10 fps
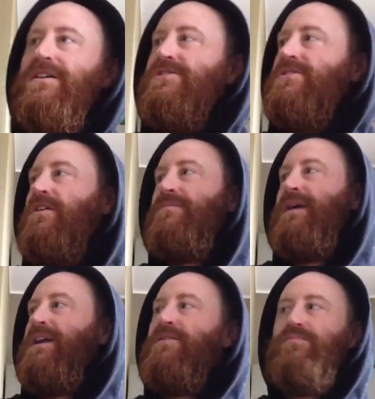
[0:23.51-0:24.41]
So I've
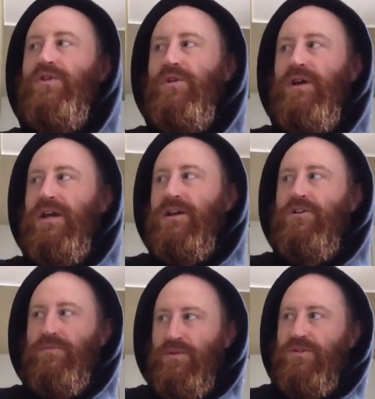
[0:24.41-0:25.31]
been brewing
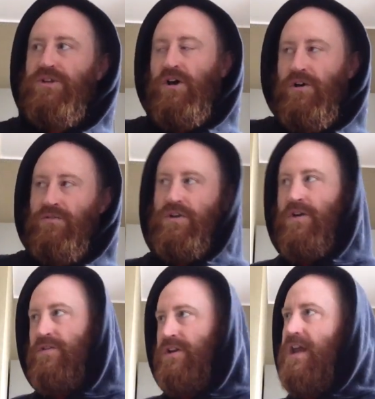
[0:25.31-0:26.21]
kombucha over and
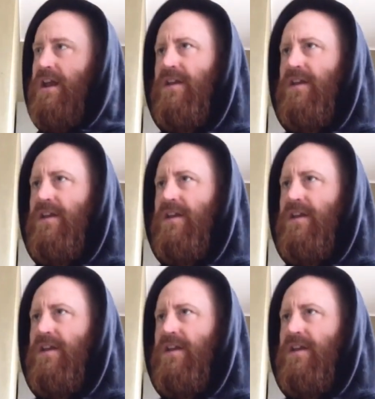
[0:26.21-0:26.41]
over again.